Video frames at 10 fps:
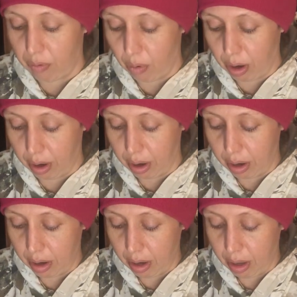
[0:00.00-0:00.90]
forward.
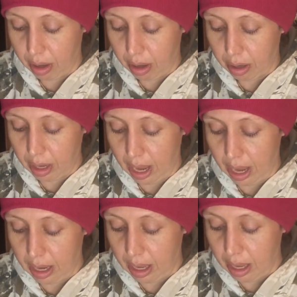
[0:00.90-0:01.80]

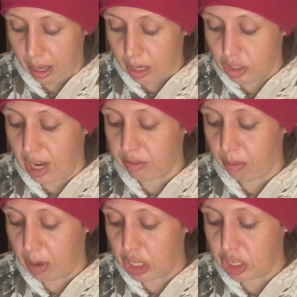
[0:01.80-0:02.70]
Okay?
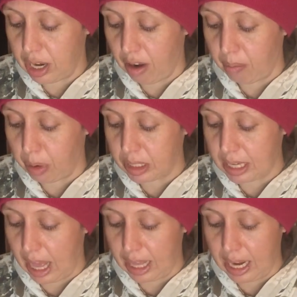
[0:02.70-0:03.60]
transformation of
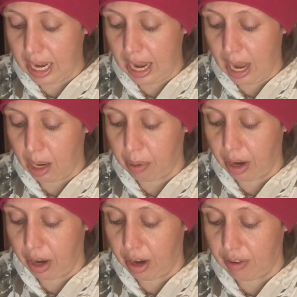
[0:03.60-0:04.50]
personality, and a
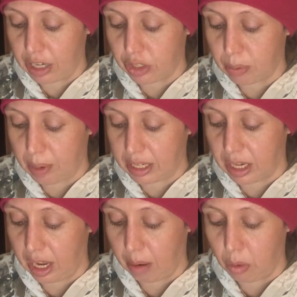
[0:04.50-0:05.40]
period of
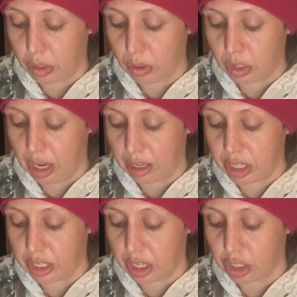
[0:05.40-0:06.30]
introspecting and emotional
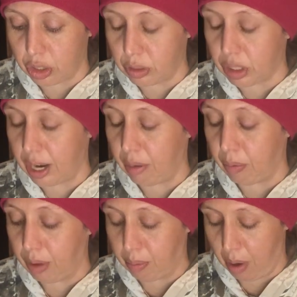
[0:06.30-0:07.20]
challenges associated
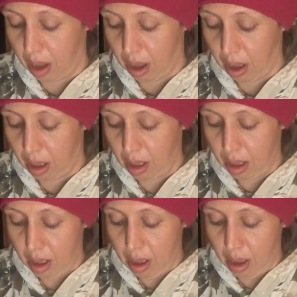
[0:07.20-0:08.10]
with uh,
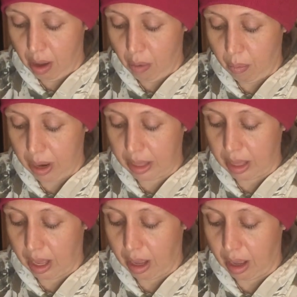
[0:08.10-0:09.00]
with
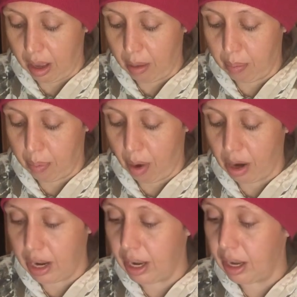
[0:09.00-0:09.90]
uh,
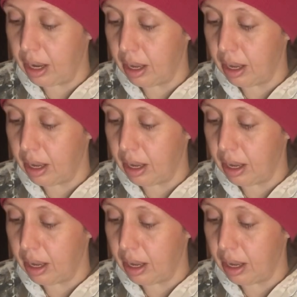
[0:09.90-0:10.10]
parting.